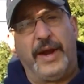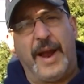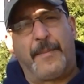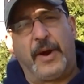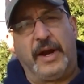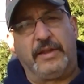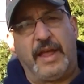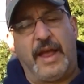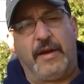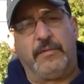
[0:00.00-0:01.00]
not bringing it
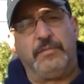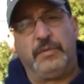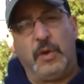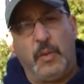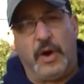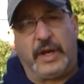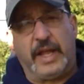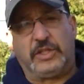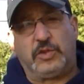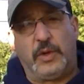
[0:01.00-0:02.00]
down where it
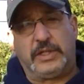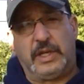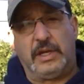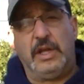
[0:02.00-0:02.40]
gets twisted.